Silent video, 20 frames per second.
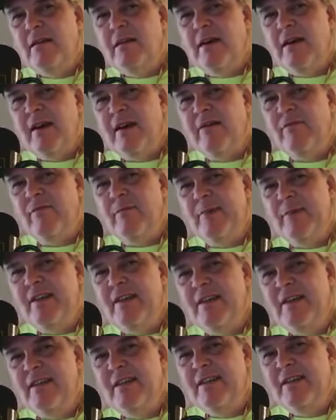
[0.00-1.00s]
Hi
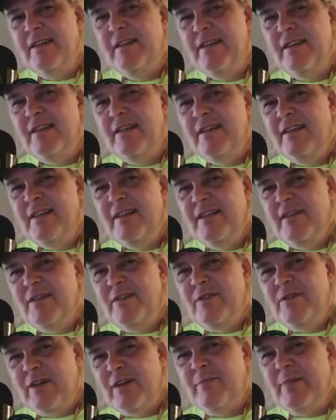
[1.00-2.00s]
everybody,
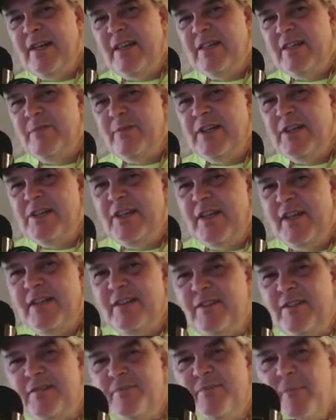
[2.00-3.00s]
welcome back to my
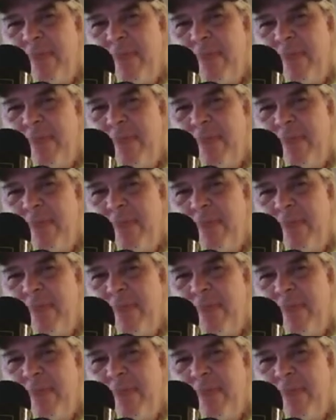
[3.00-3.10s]
channel.